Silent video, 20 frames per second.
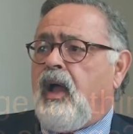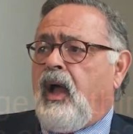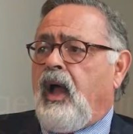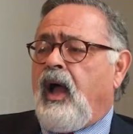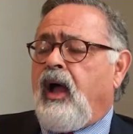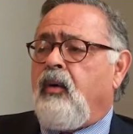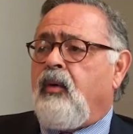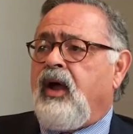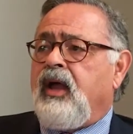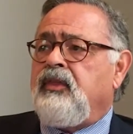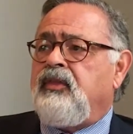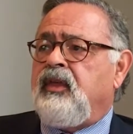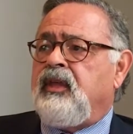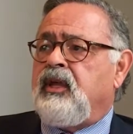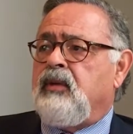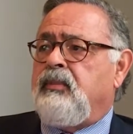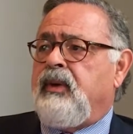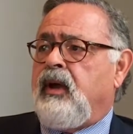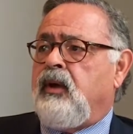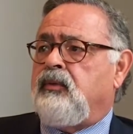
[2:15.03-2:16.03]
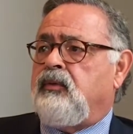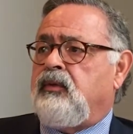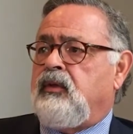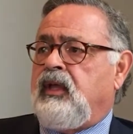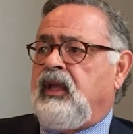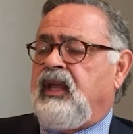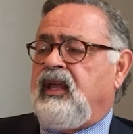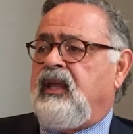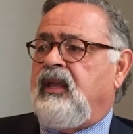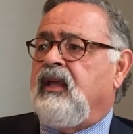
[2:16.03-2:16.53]
How I think about
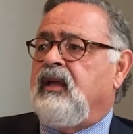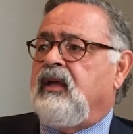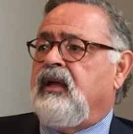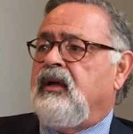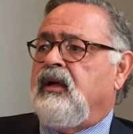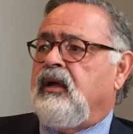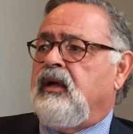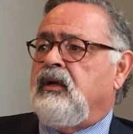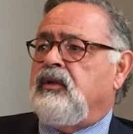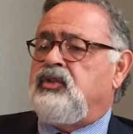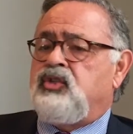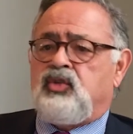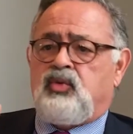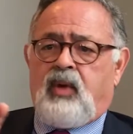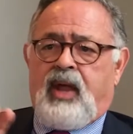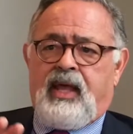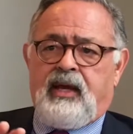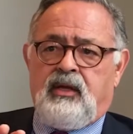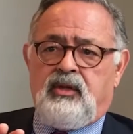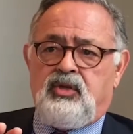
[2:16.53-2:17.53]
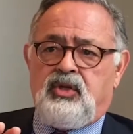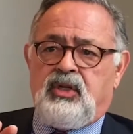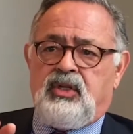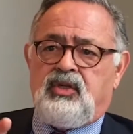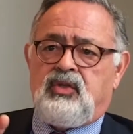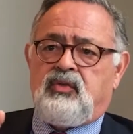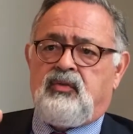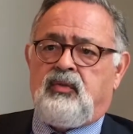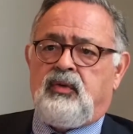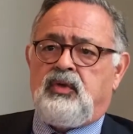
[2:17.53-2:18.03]
the
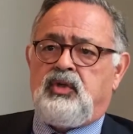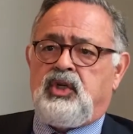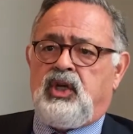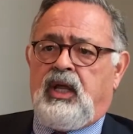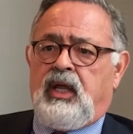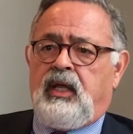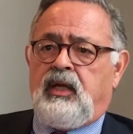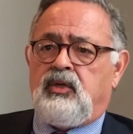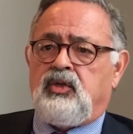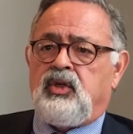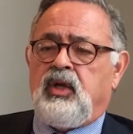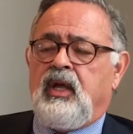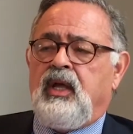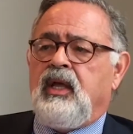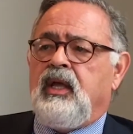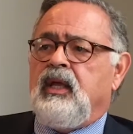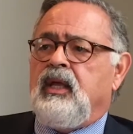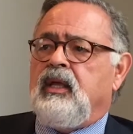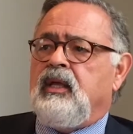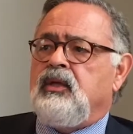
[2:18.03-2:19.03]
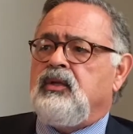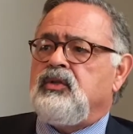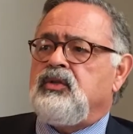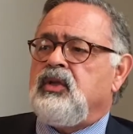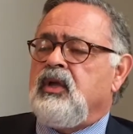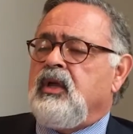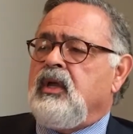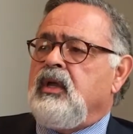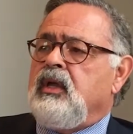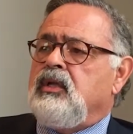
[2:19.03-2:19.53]
strategies for change is
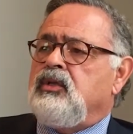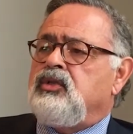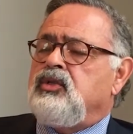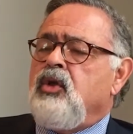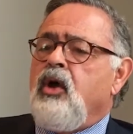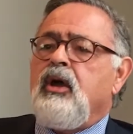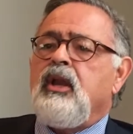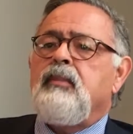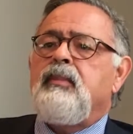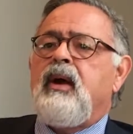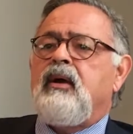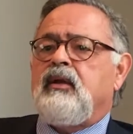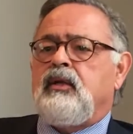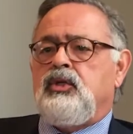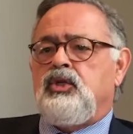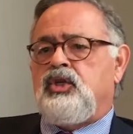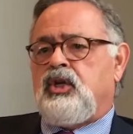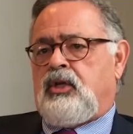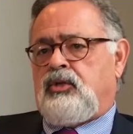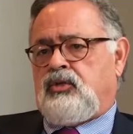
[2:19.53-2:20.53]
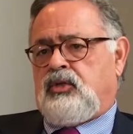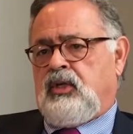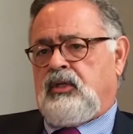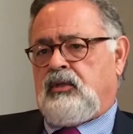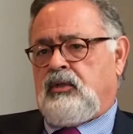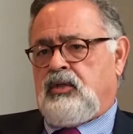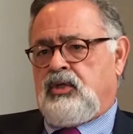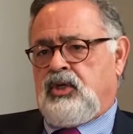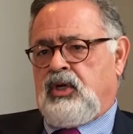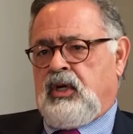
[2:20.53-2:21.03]
it's not about adjusting
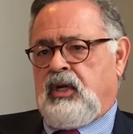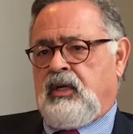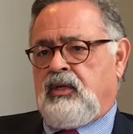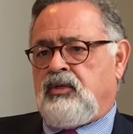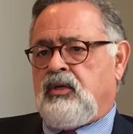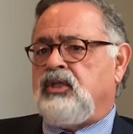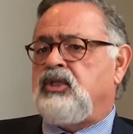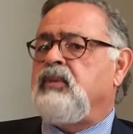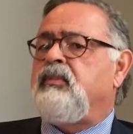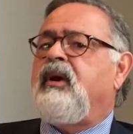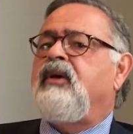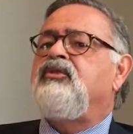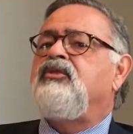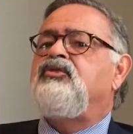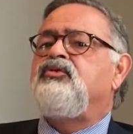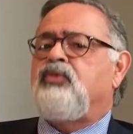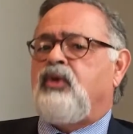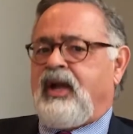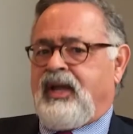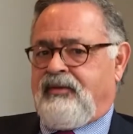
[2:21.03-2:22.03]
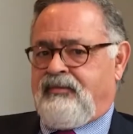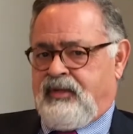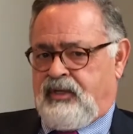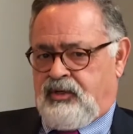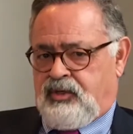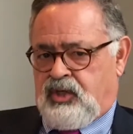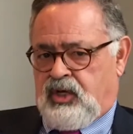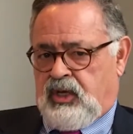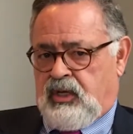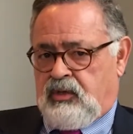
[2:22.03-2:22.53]
to change, it's about driving
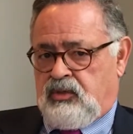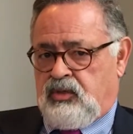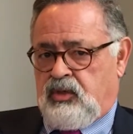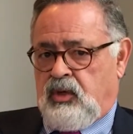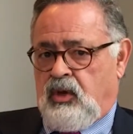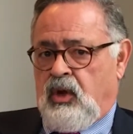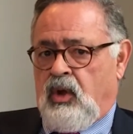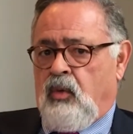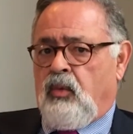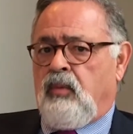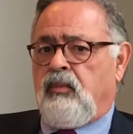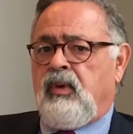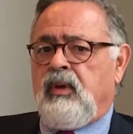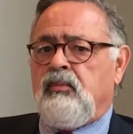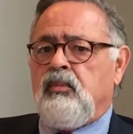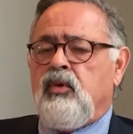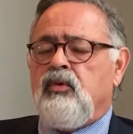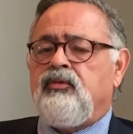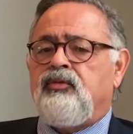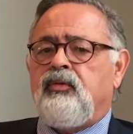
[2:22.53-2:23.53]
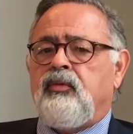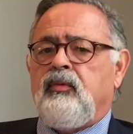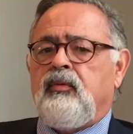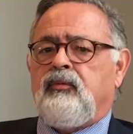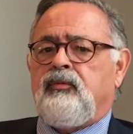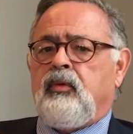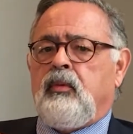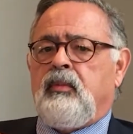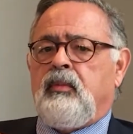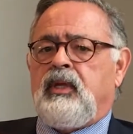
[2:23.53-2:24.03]
change. When we move
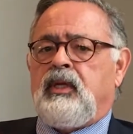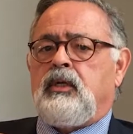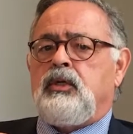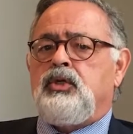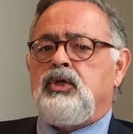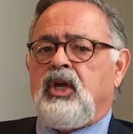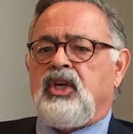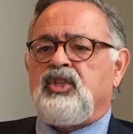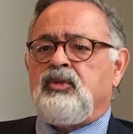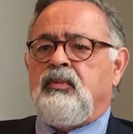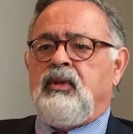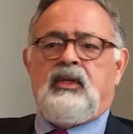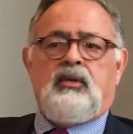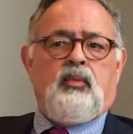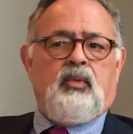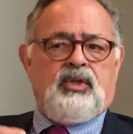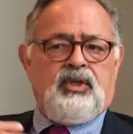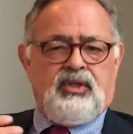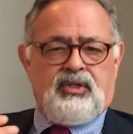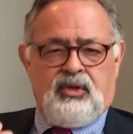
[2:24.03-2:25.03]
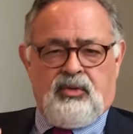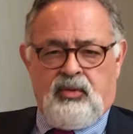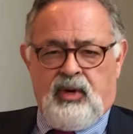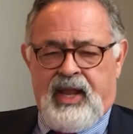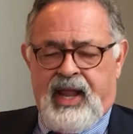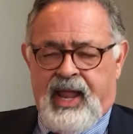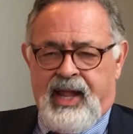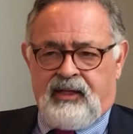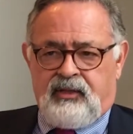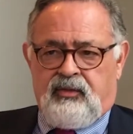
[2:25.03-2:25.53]
from an adjustment, which is a
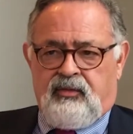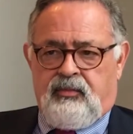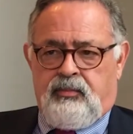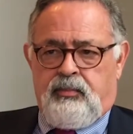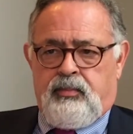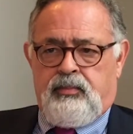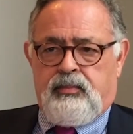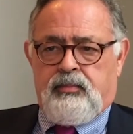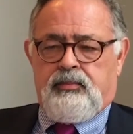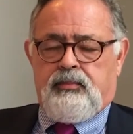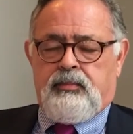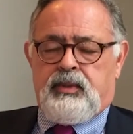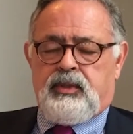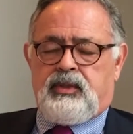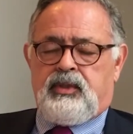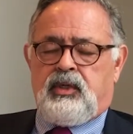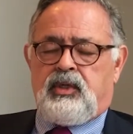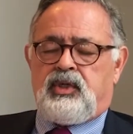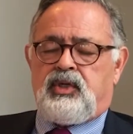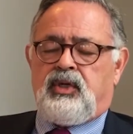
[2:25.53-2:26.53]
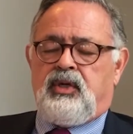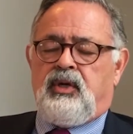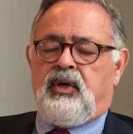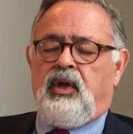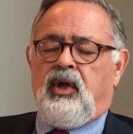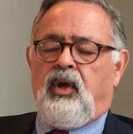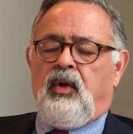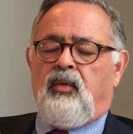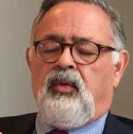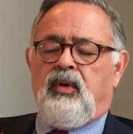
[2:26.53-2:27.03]
reactive position,
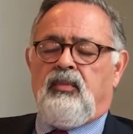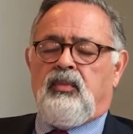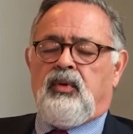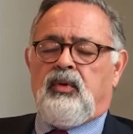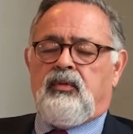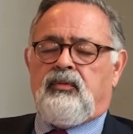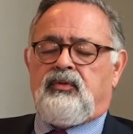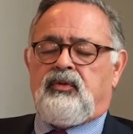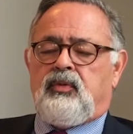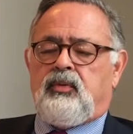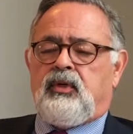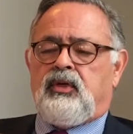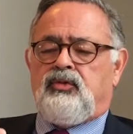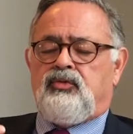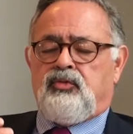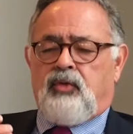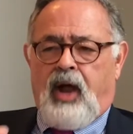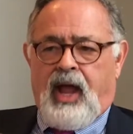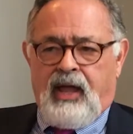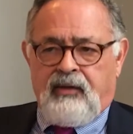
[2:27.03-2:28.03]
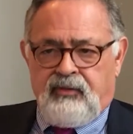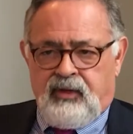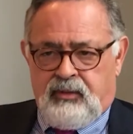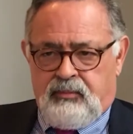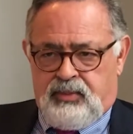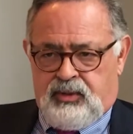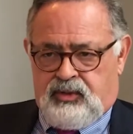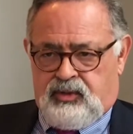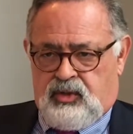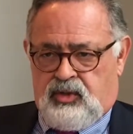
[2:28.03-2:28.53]
we move to a
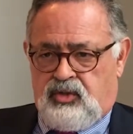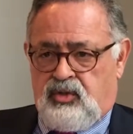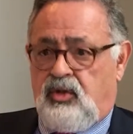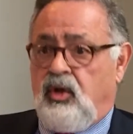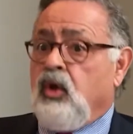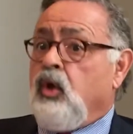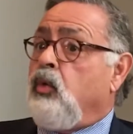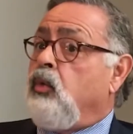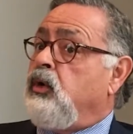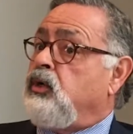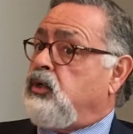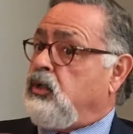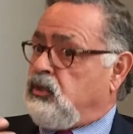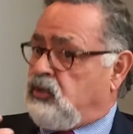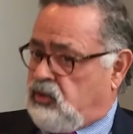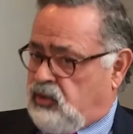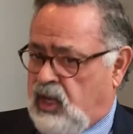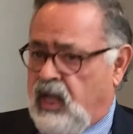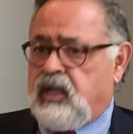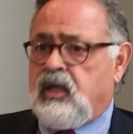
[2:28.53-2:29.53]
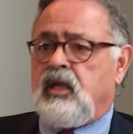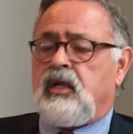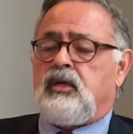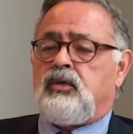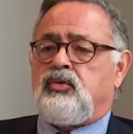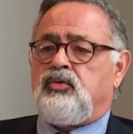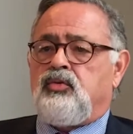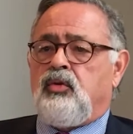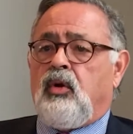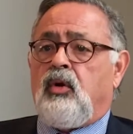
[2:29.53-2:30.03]
driving position, which is taking
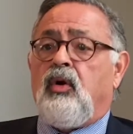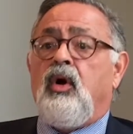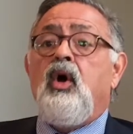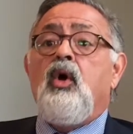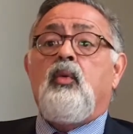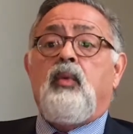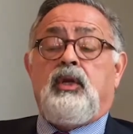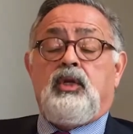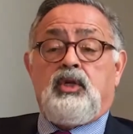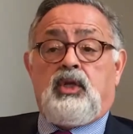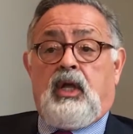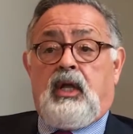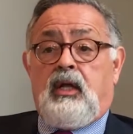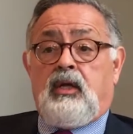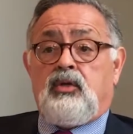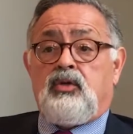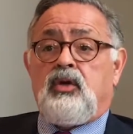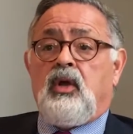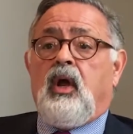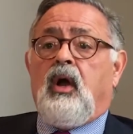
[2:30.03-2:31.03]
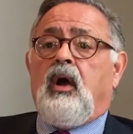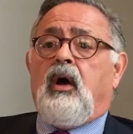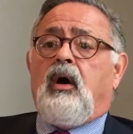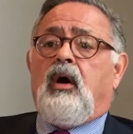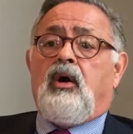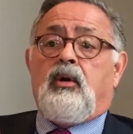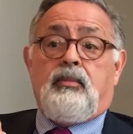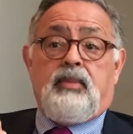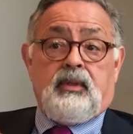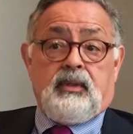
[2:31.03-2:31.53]
control. We change
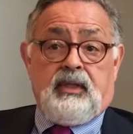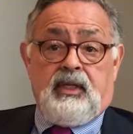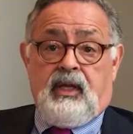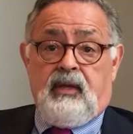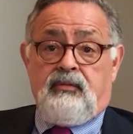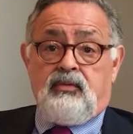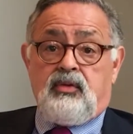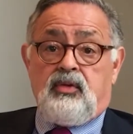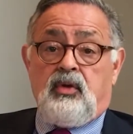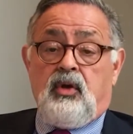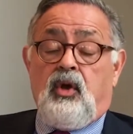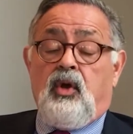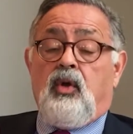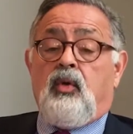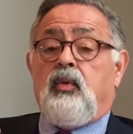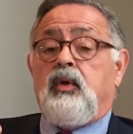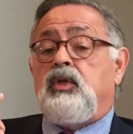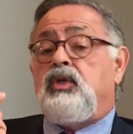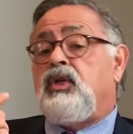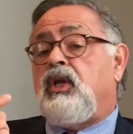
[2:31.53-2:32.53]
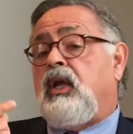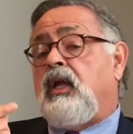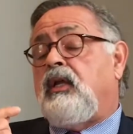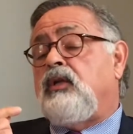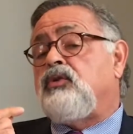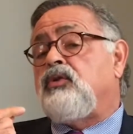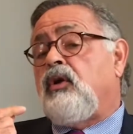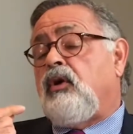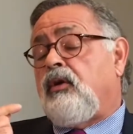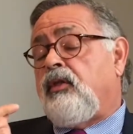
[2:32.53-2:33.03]
our beliefs, we
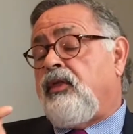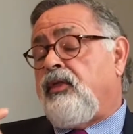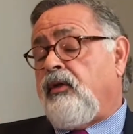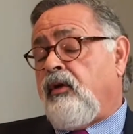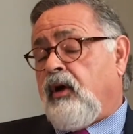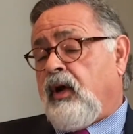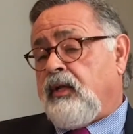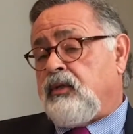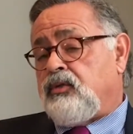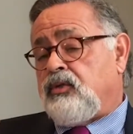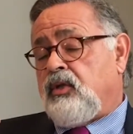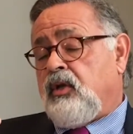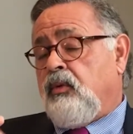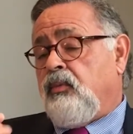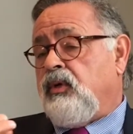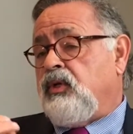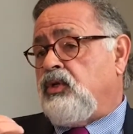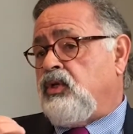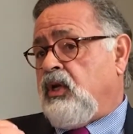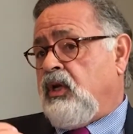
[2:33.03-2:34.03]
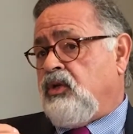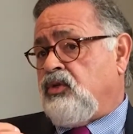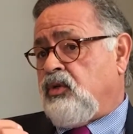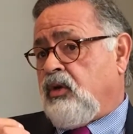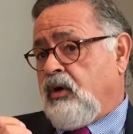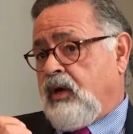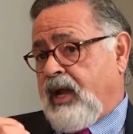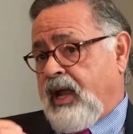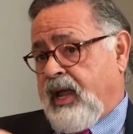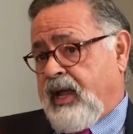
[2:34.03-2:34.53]
change our thoughts, and we change
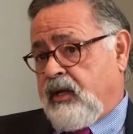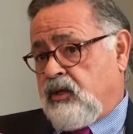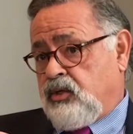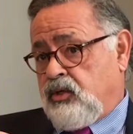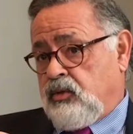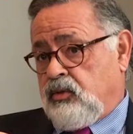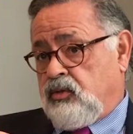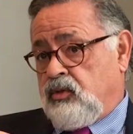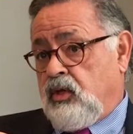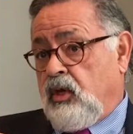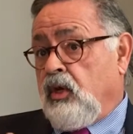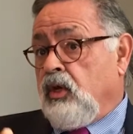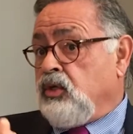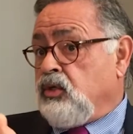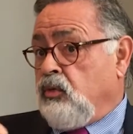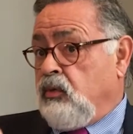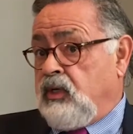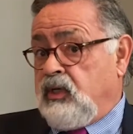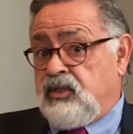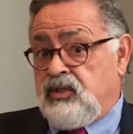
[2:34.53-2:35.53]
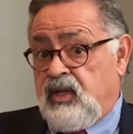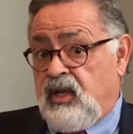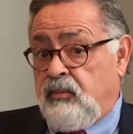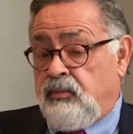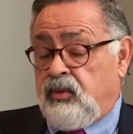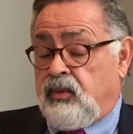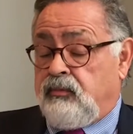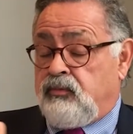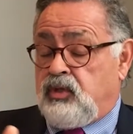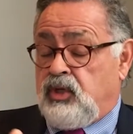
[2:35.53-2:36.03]
our actions. So an
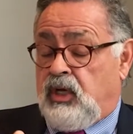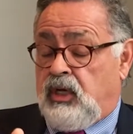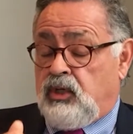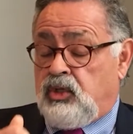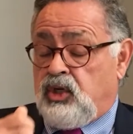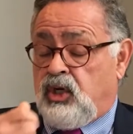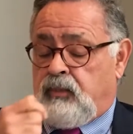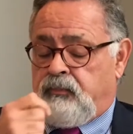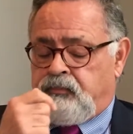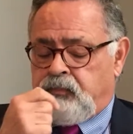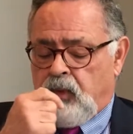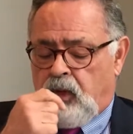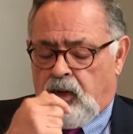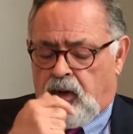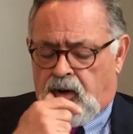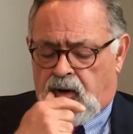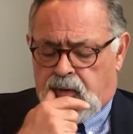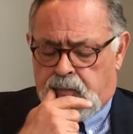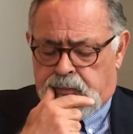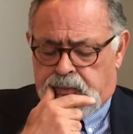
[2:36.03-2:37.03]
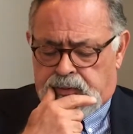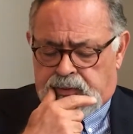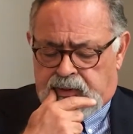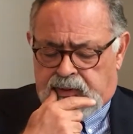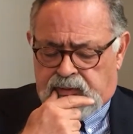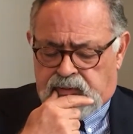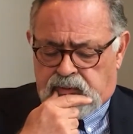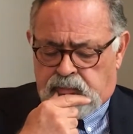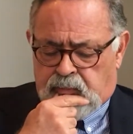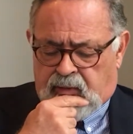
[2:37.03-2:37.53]
example of changing our
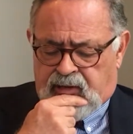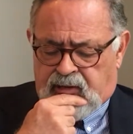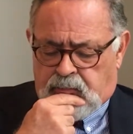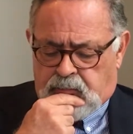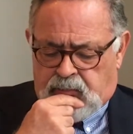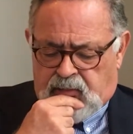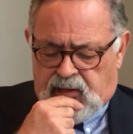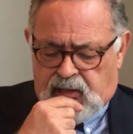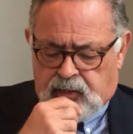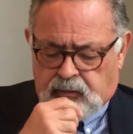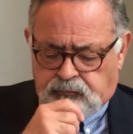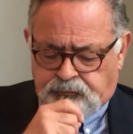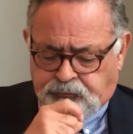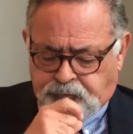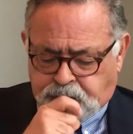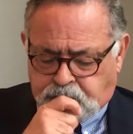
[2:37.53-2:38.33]
beliefs might be,